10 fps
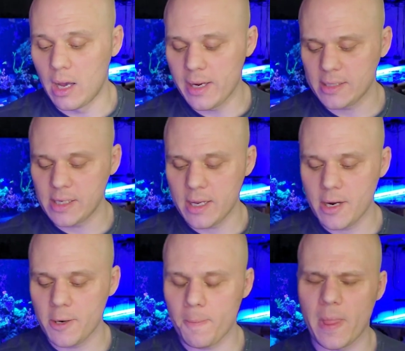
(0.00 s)
Next thing
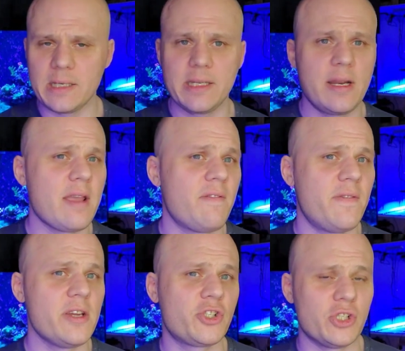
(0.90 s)
here, did a
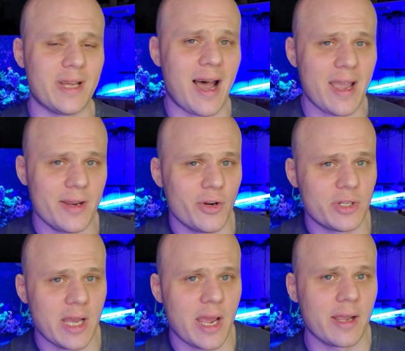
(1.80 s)
fish die in your
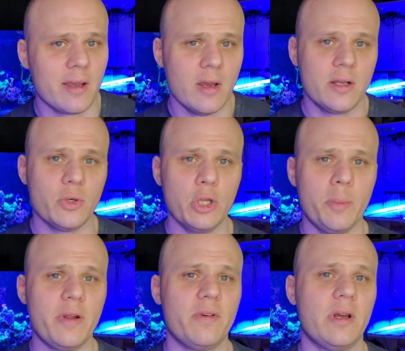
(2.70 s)
tank? Do a little
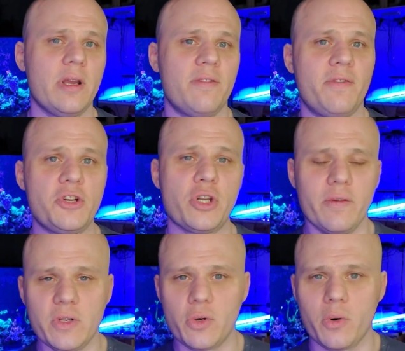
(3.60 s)
bit of a fish
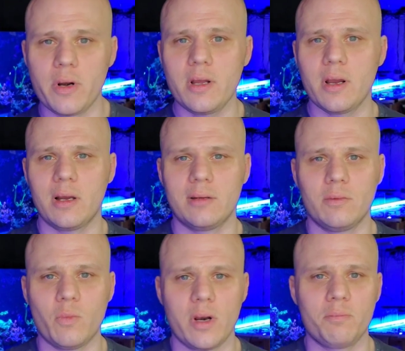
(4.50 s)
inventory.
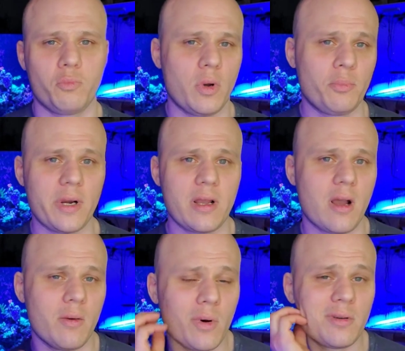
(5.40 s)

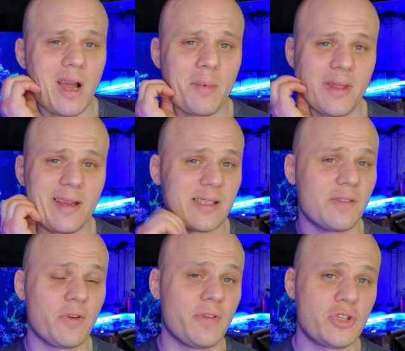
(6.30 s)
One common thing is
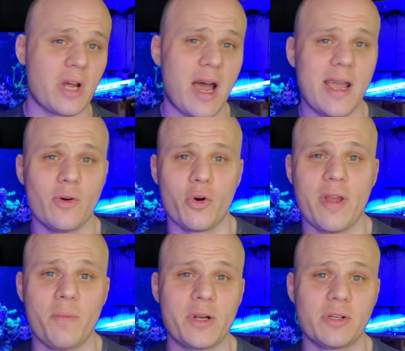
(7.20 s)
if your fish die or you
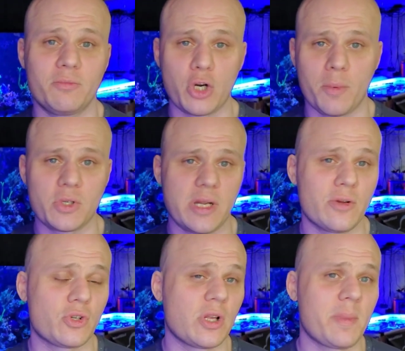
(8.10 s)
have a bunch of turbo
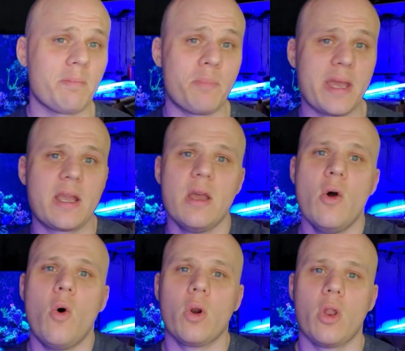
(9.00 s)
snails or something big or